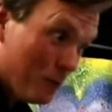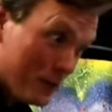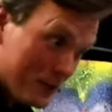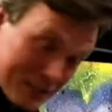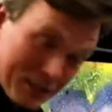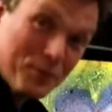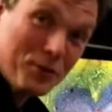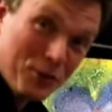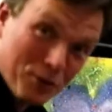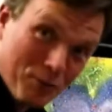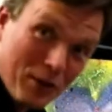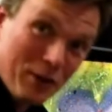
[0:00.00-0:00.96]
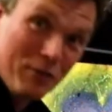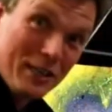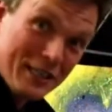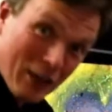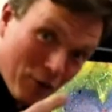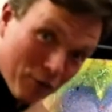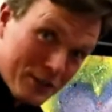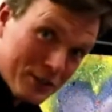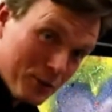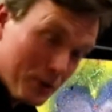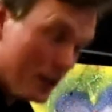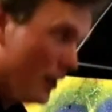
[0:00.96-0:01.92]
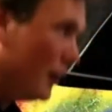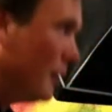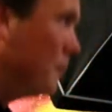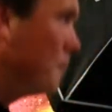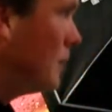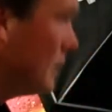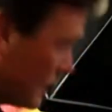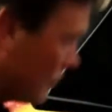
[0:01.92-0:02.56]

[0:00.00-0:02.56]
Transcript: but it's something you can really, really delve into and learn. Let's have a